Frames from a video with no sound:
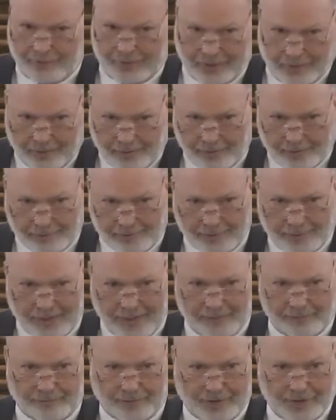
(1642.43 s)
the earth, and
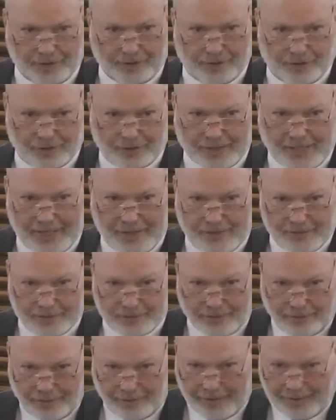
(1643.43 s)
that flesh desires
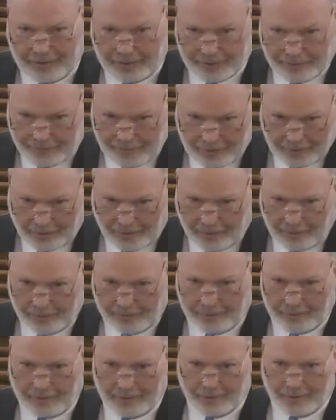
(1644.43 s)
the things of the earth.